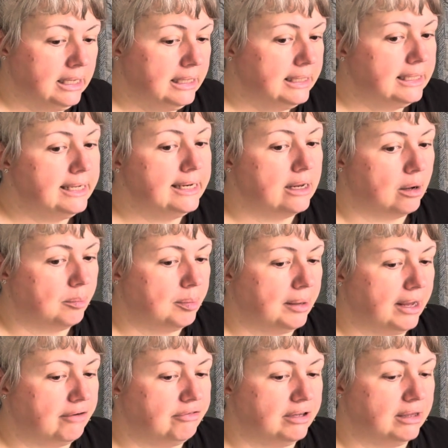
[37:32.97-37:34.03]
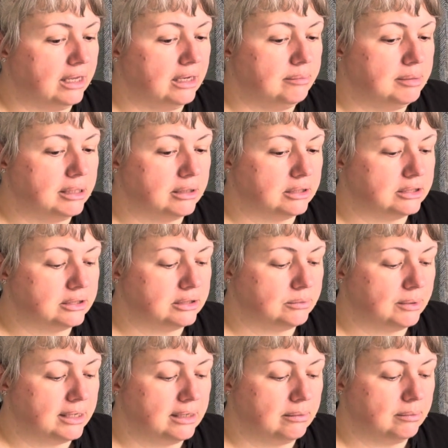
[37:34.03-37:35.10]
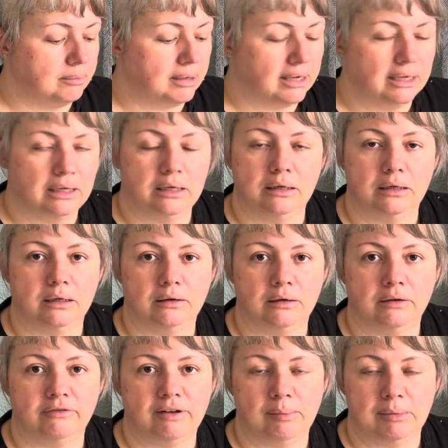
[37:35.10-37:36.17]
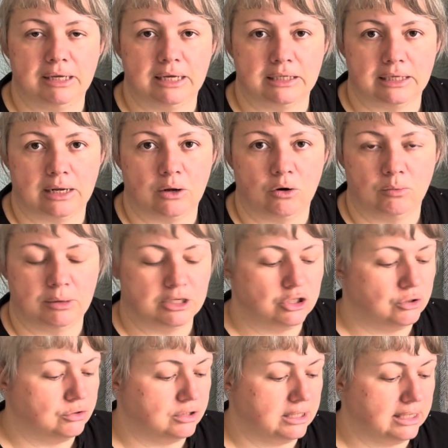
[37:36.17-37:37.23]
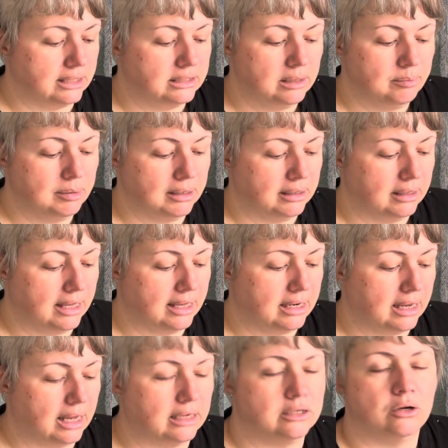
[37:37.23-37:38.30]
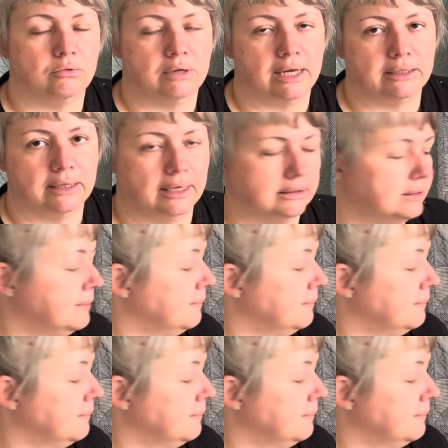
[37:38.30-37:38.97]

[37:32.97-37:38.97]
clean up everything, because when my family is at home, it's usually a tip here, and I don't like that.